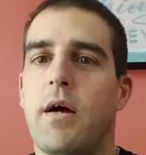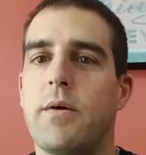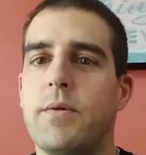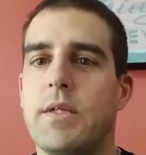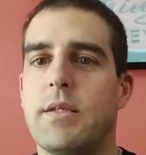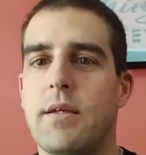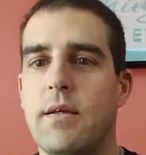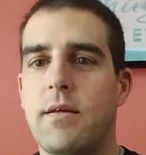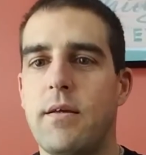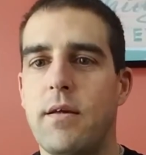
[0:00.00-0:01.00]
I would
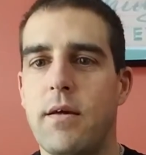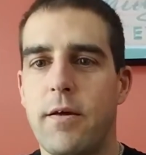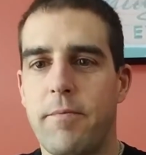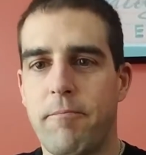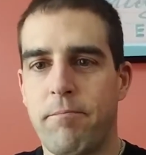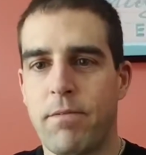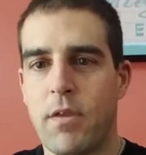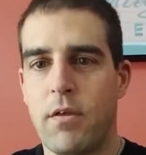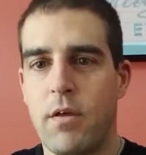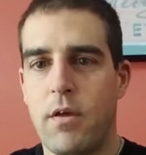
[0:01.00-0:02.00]
say,
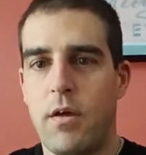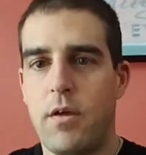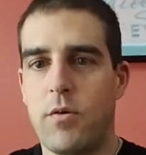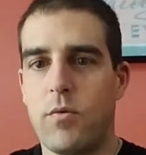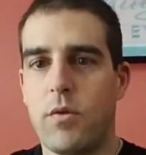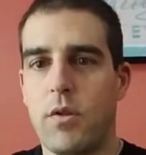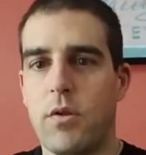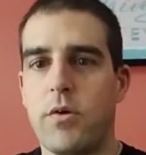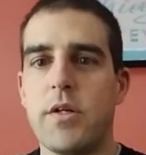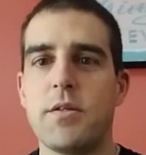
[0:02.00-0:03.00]

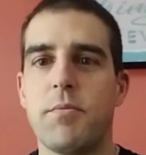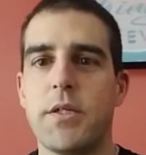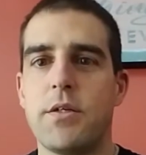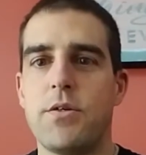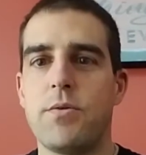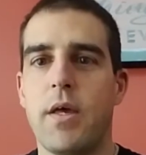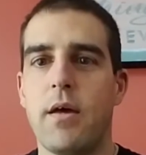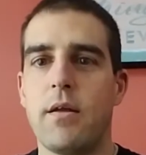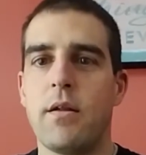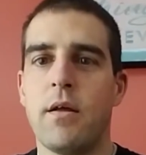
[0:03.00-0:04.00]
learn as much as you
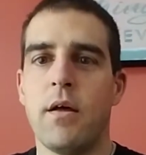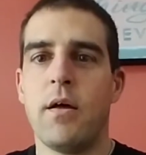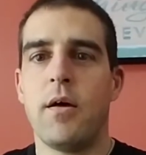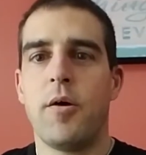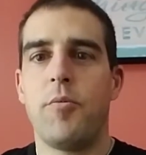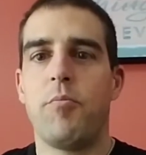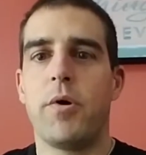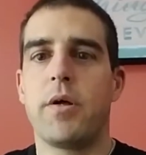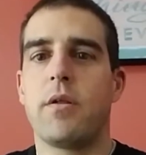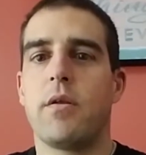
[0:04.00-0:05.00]
can,
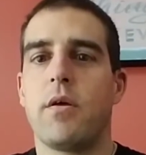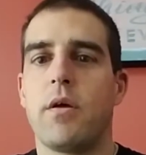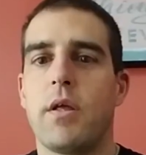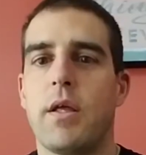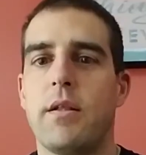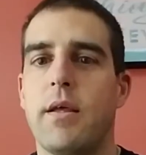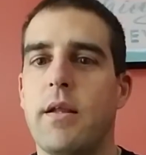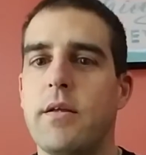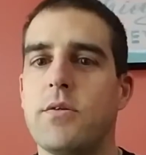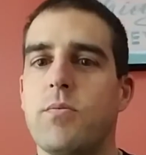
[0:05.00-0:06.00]
but in
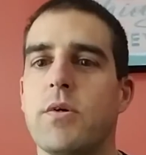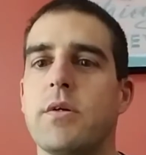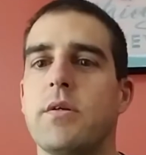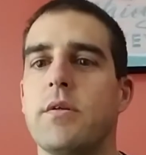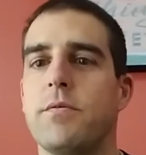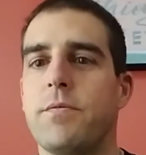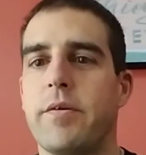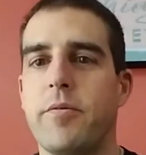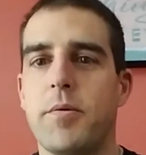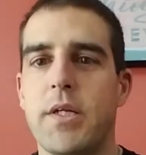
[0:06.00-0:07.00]
today's world of
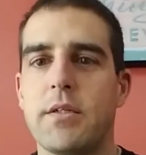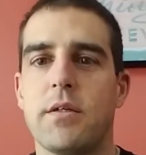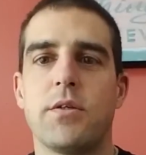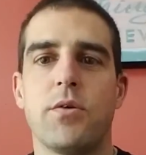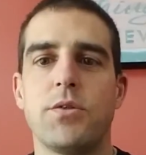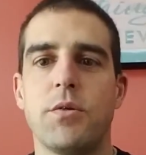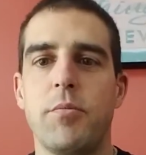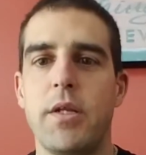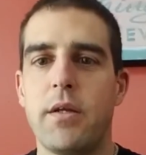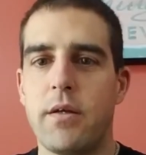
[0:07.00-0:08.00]
everybody's on social
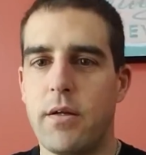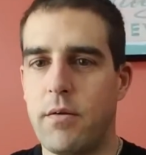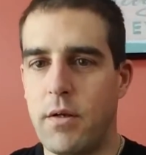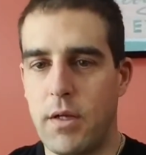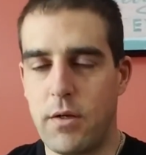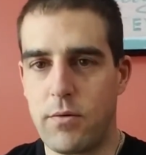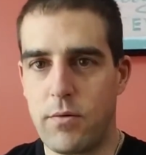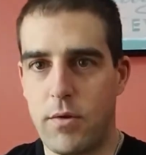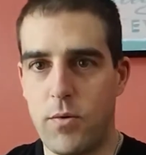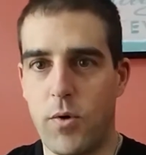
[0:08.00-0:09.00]
media and
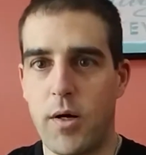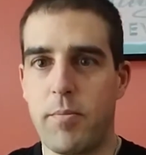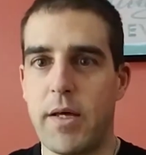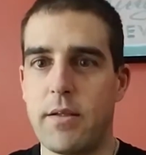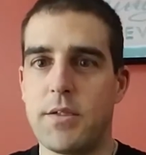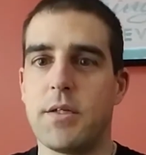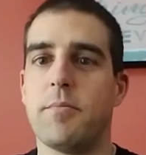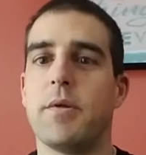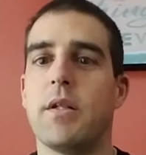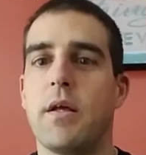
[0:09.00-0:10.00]
you walk by the
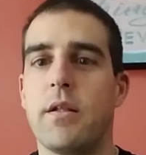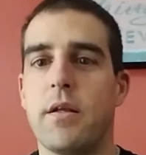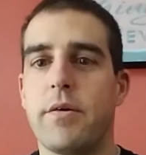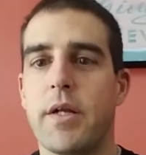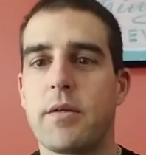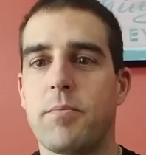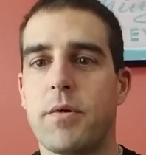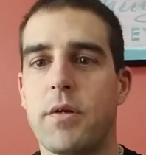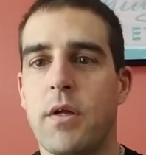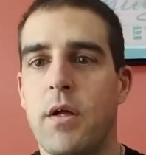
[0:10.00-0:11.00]
gym and they're an
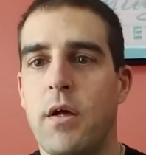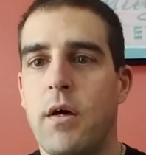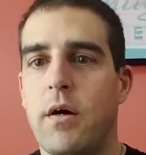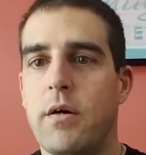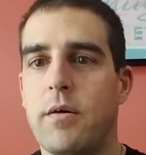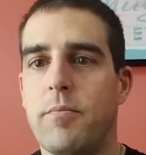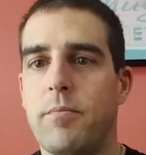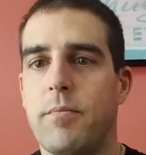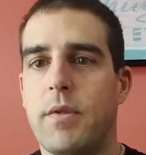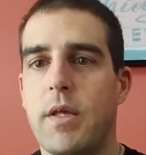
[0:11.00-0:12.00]
expert,
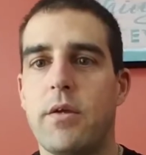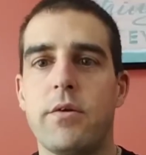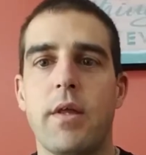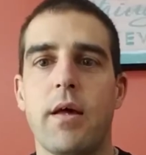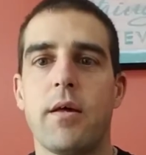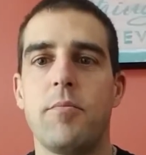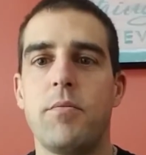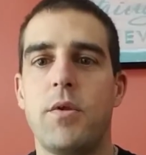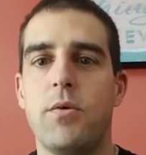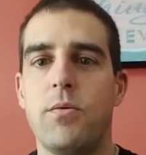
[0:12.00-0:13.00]
take your
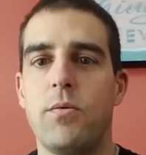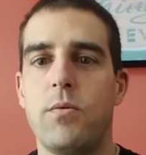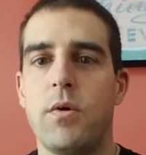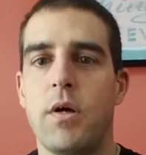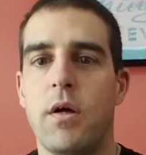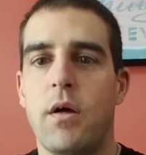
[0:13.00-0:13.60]
time to